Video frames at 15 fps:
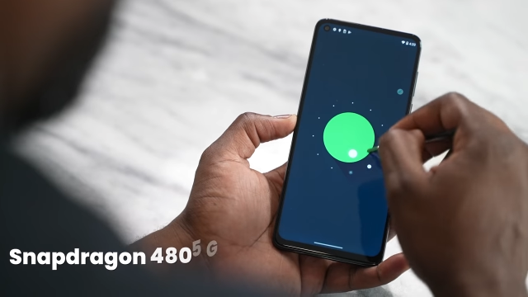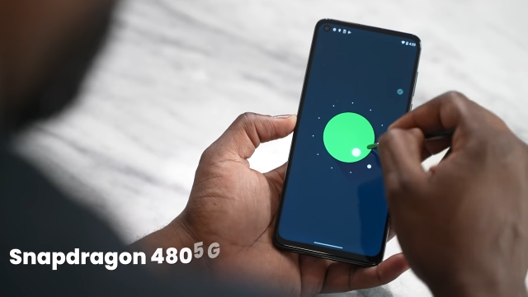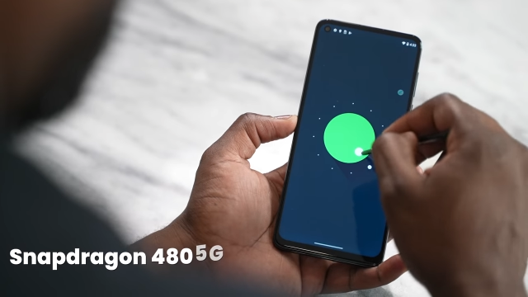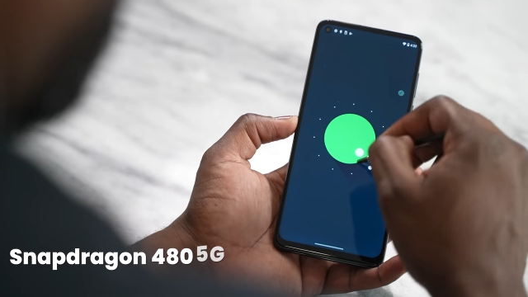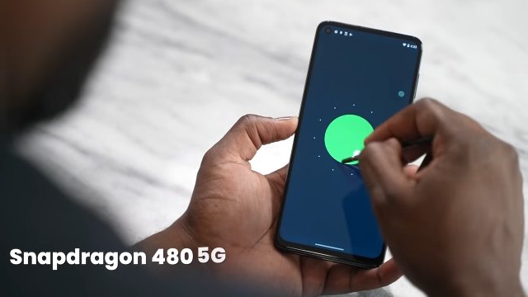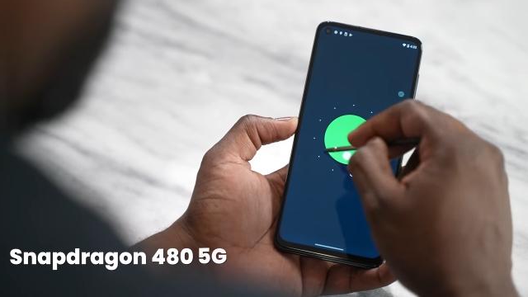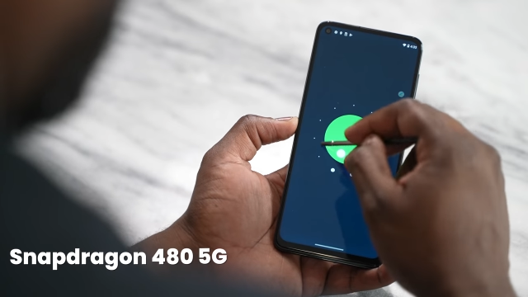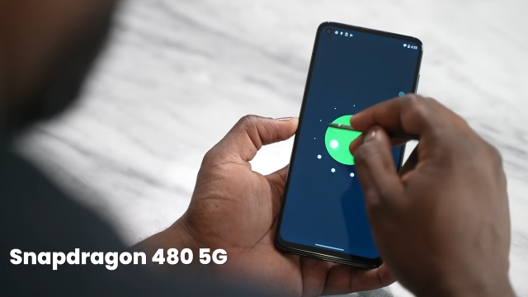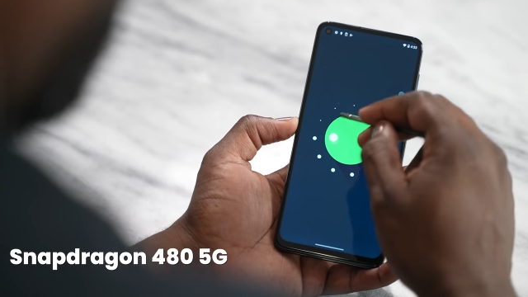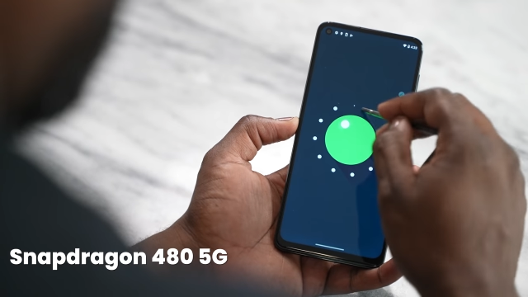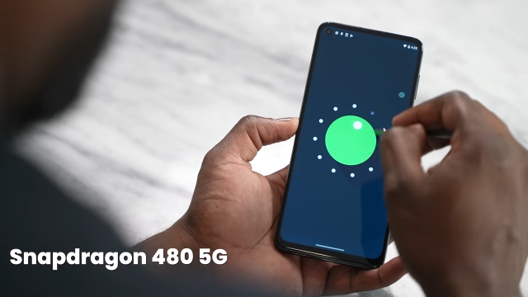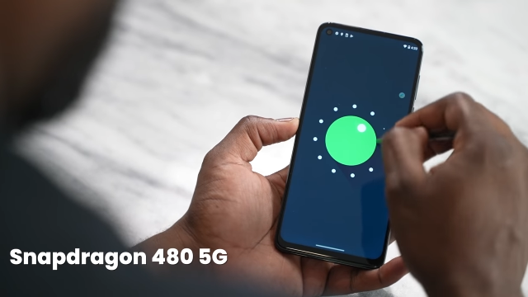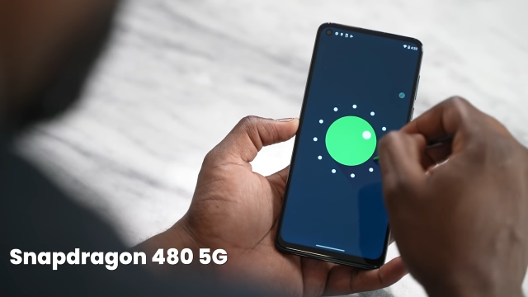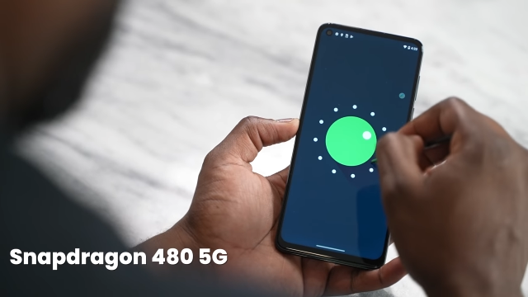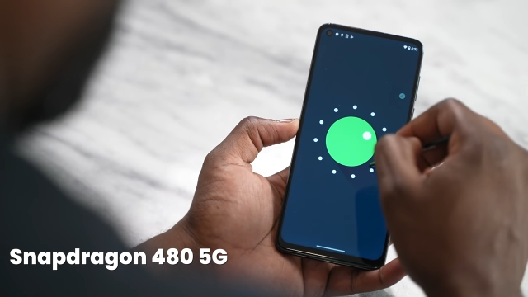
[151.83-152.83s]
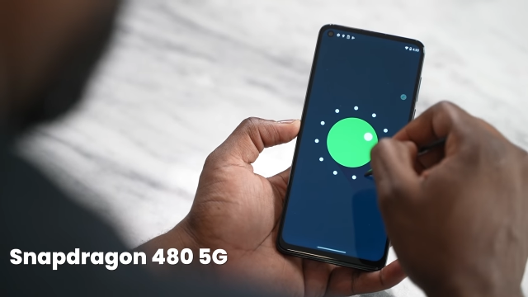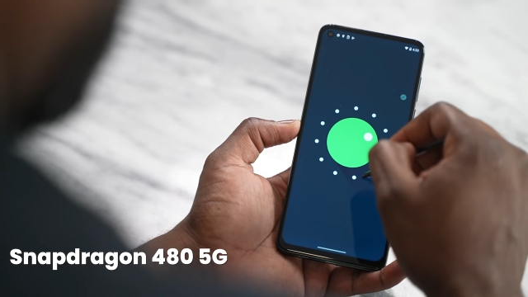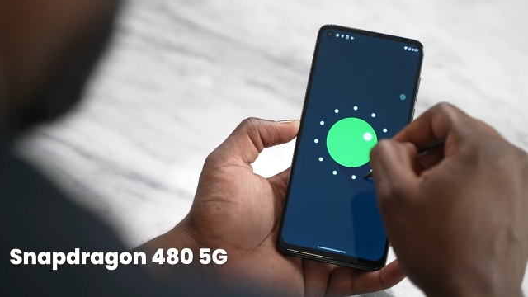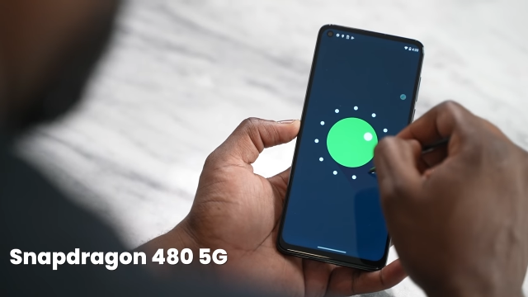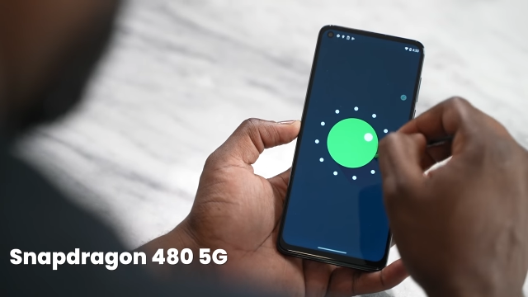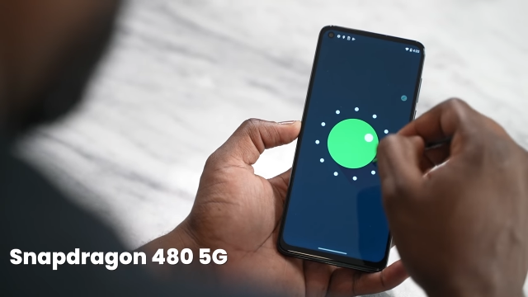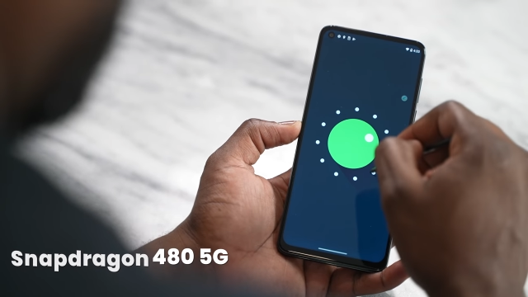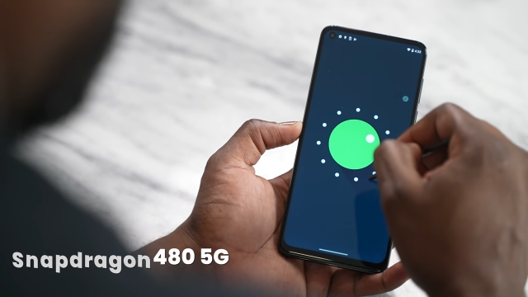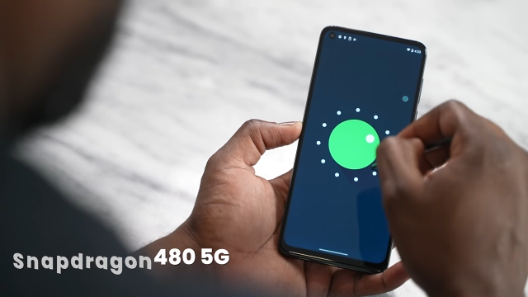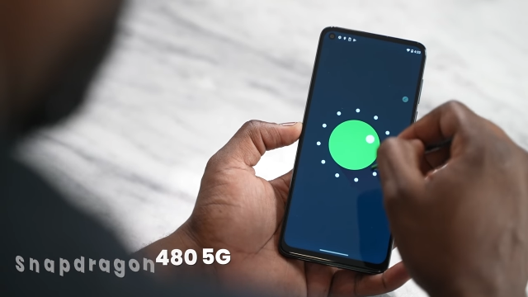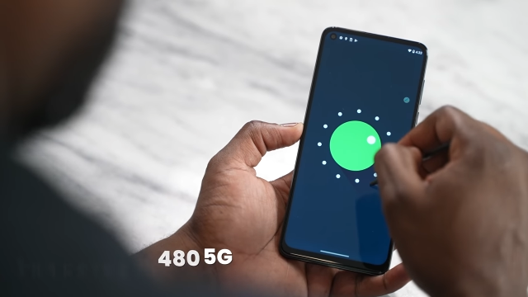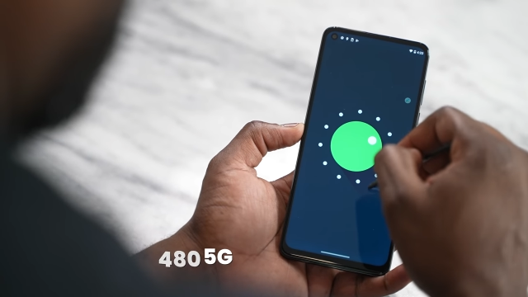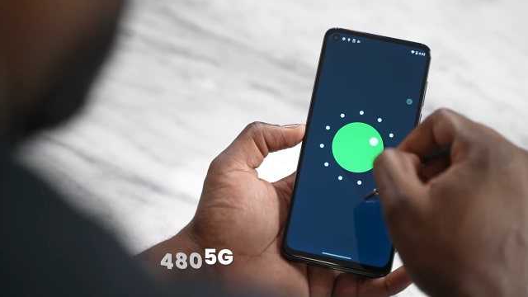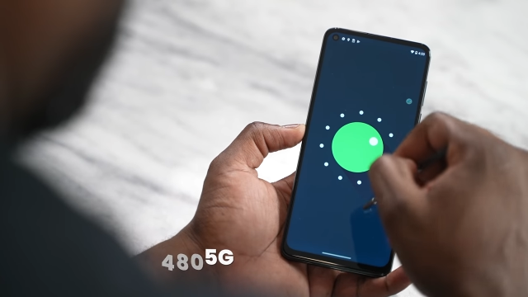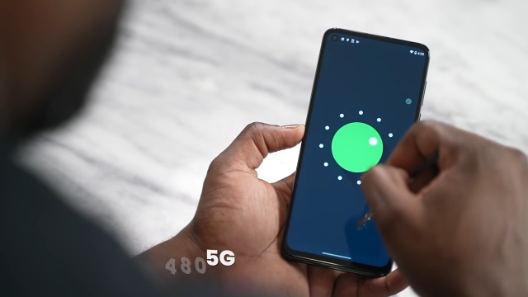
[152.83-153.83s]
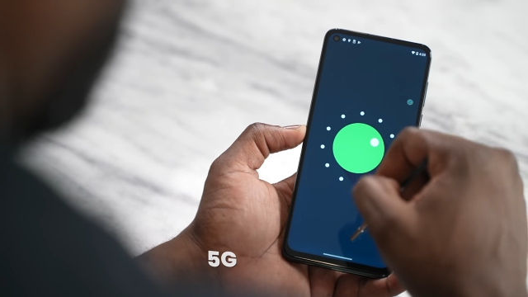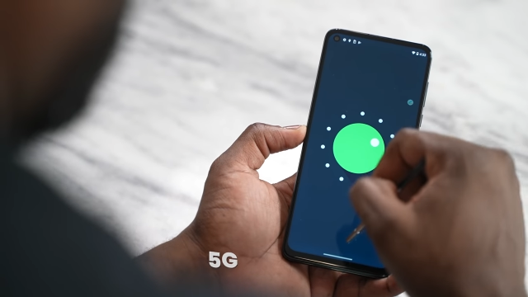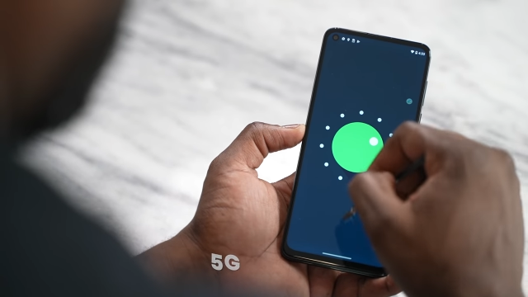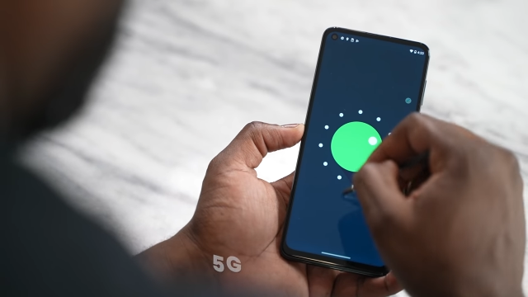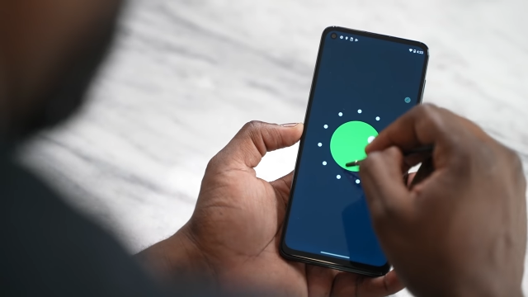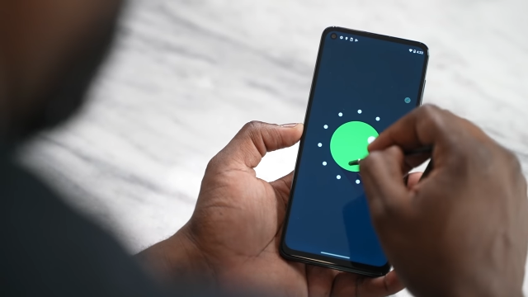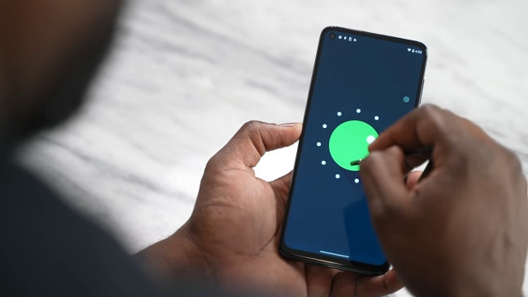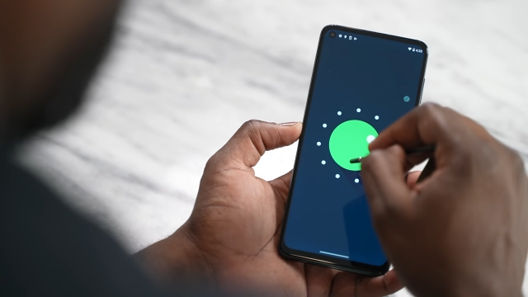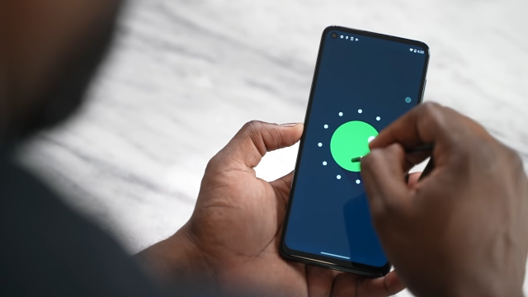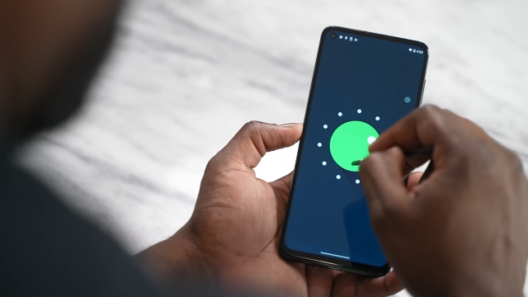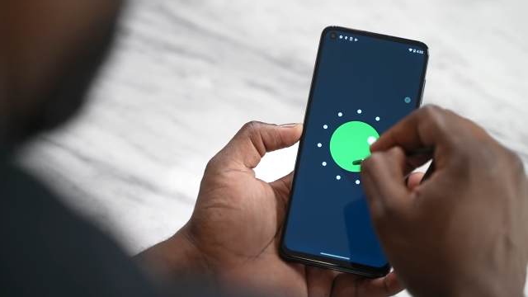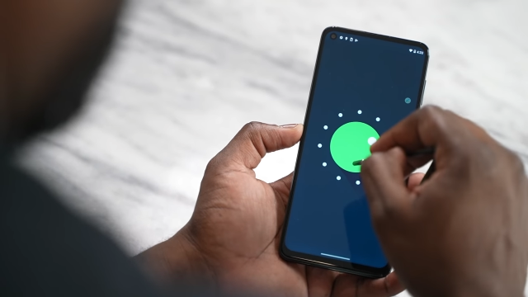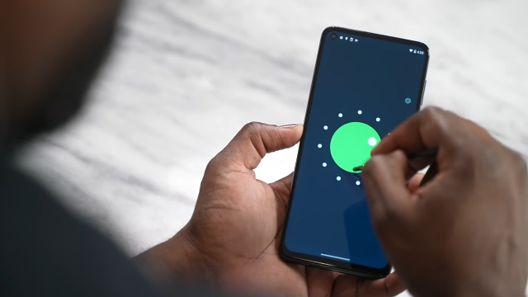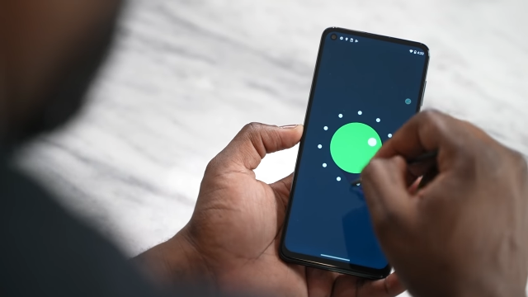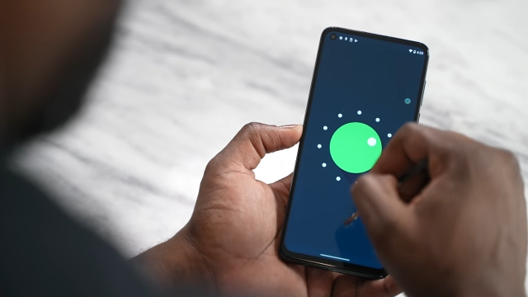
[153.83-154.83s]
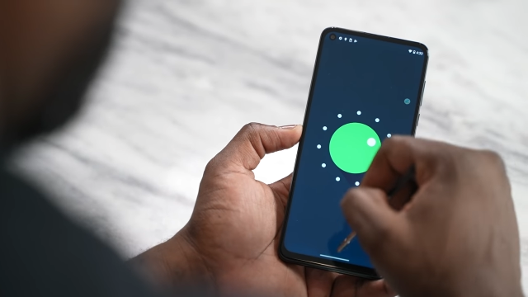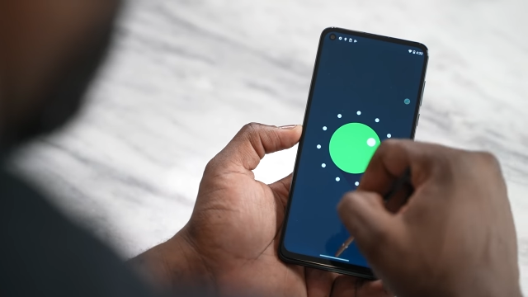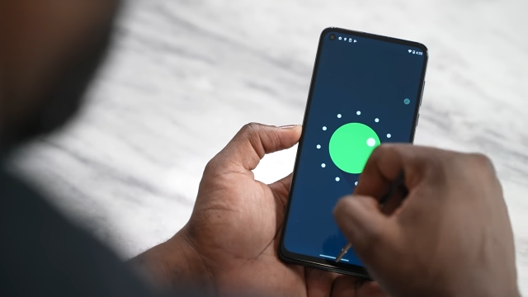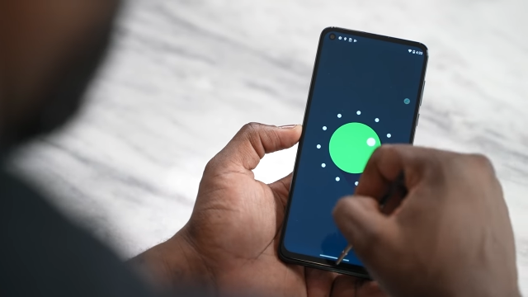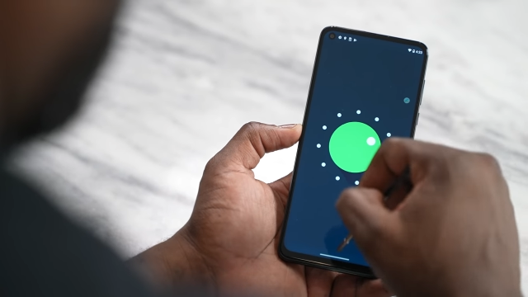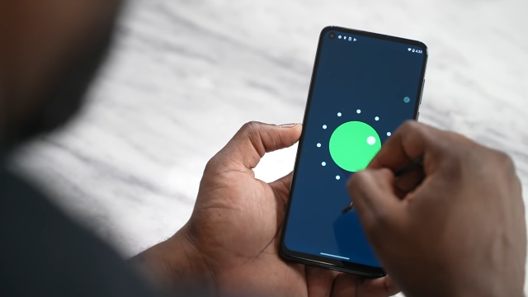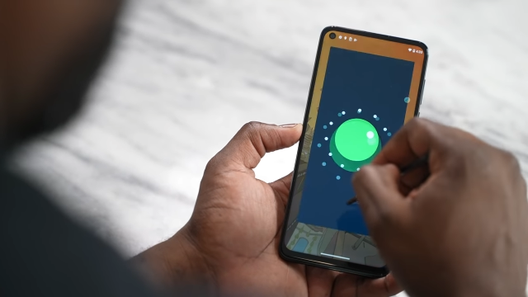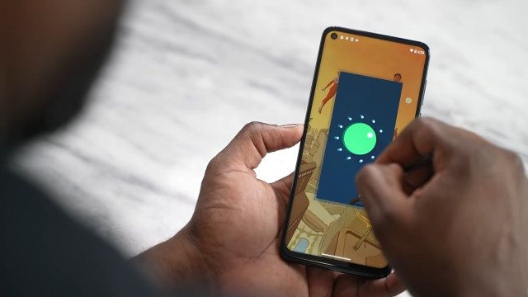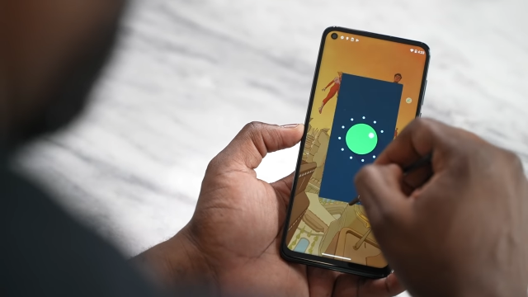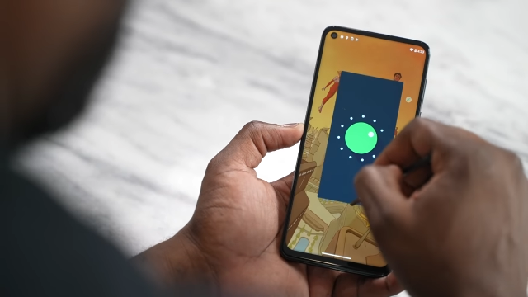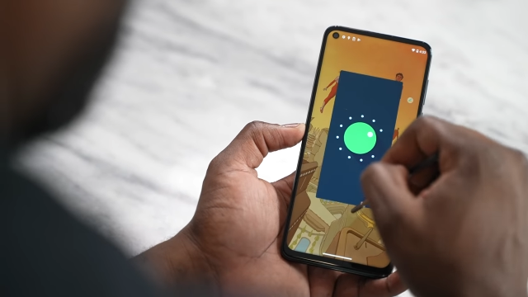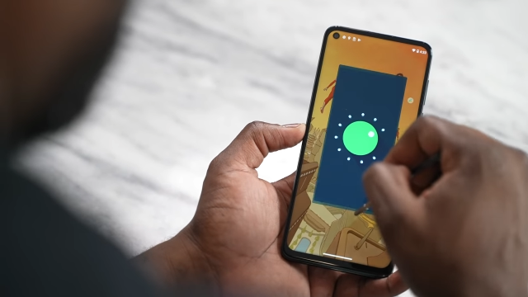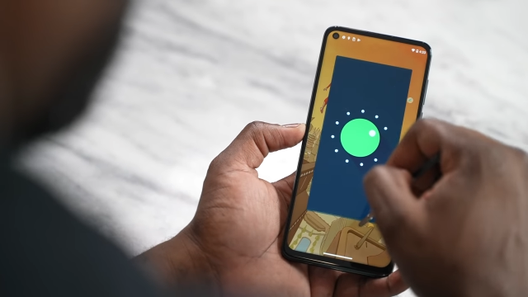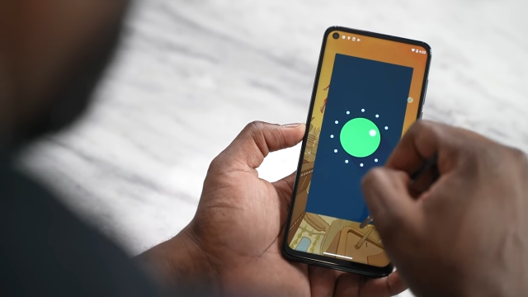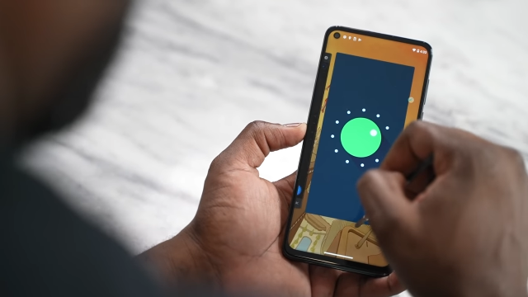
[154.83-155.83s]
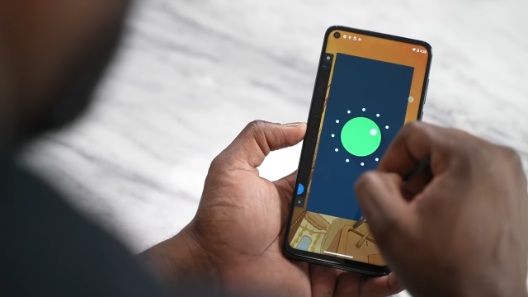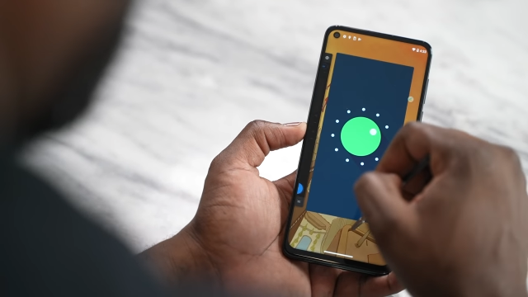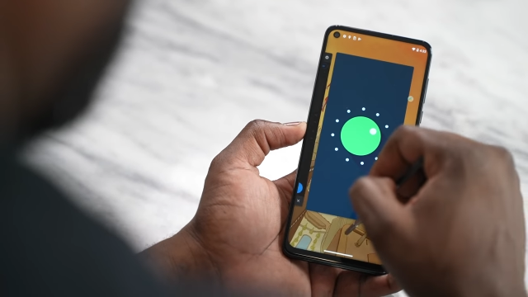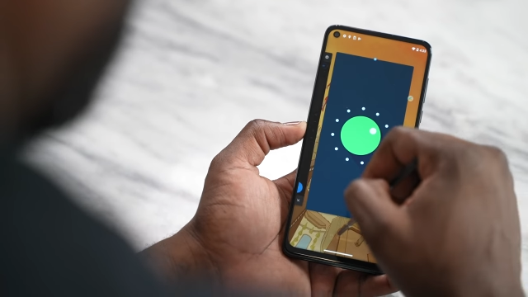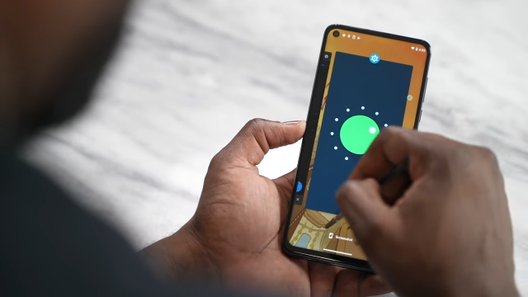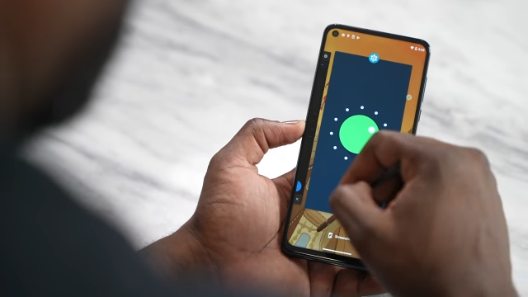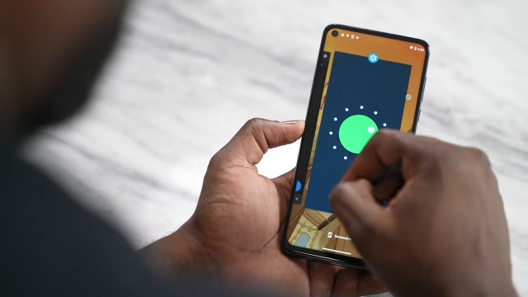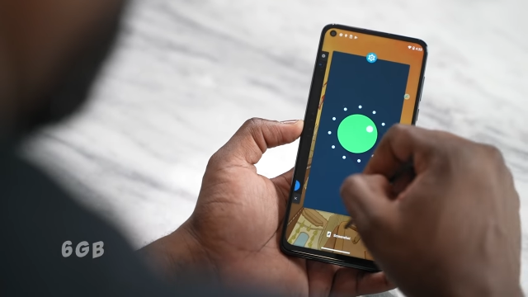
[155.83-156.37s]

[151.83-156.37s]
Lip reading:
[unreadable: no face in view]